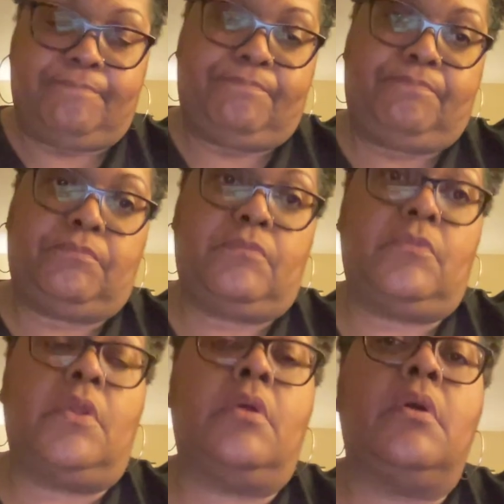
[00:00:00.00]

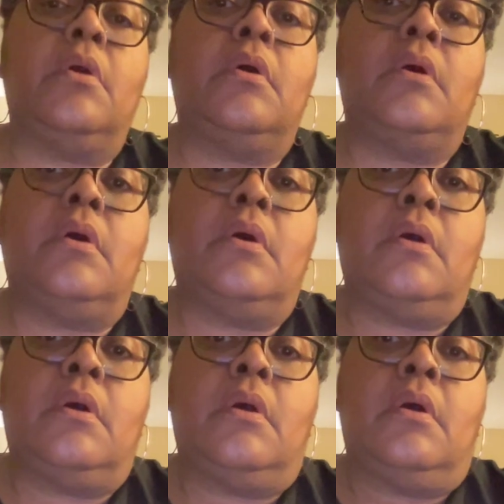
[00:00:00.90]

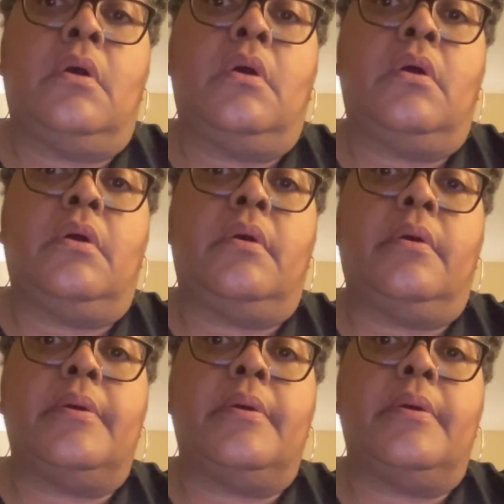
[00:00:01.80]
Nothing is said.